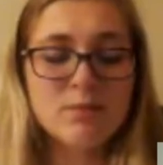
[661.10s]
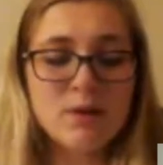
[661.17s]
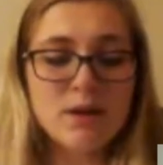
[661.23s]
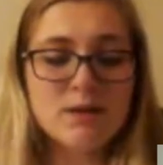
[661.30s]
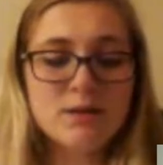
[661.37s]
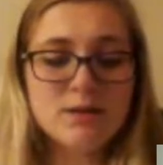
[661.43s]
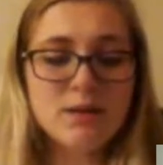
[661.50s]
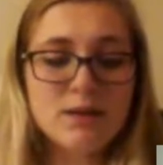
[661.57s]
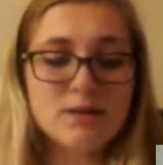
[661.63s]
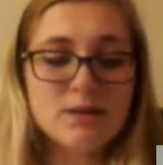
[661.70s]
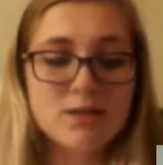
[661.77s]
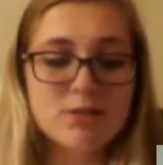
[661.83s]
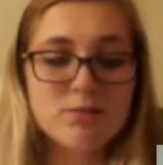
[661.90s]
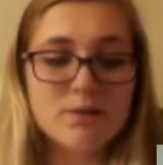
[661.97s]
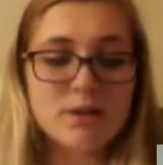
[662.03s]
but I did that
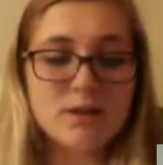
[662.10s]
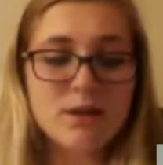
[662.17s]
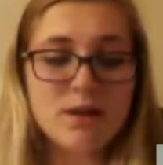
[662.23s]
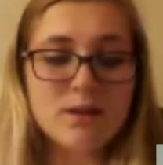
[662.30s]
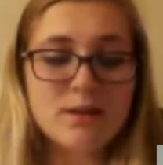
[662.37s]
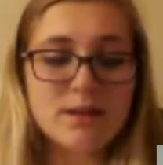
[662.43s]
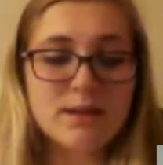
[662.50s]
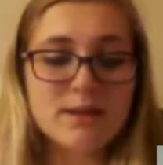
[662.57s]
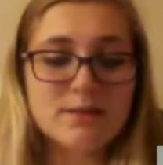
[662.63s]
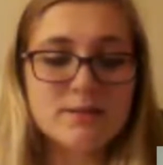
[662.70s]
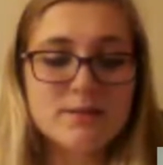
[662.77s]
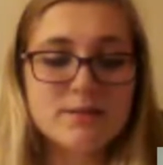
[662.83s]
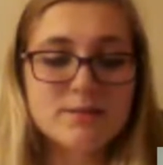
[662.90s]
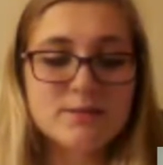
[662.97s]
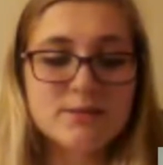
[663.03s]
too, and I got like
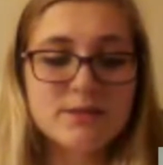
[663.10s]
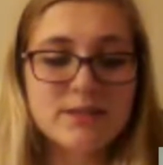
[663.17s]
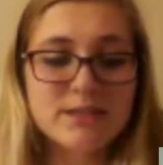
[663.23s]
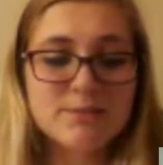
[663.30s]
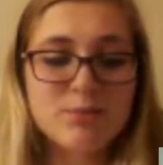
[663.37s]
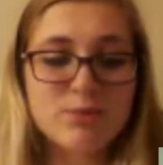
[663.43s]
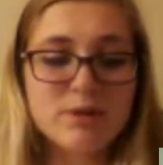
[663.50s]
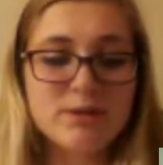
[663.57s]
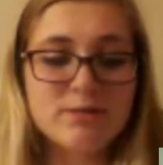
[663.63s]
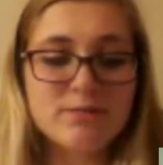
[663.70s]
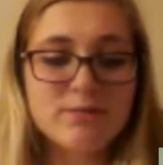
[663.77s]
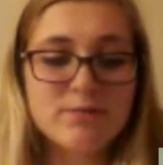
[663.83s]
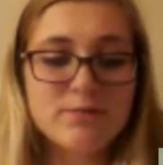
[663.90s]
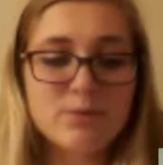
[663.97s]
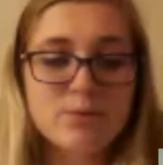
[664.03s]

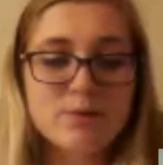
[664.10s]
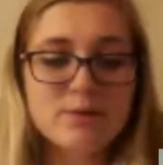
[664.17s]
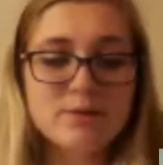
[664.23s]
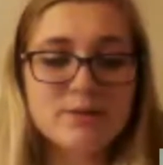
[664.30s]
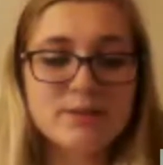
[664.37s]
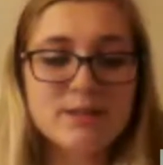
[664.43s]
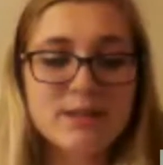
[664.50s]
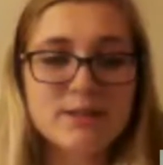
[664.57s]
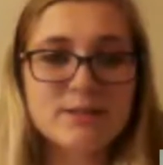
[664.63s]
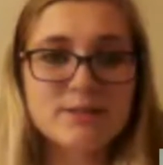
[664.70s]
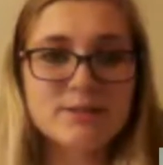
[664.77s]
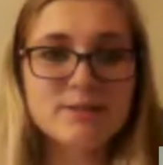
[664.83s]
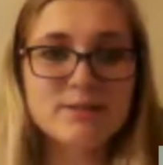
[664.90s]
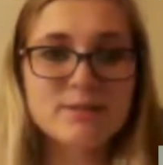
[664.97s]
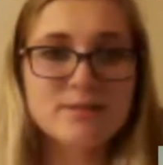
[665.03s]

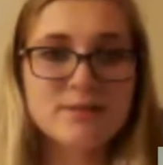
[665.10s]
6.46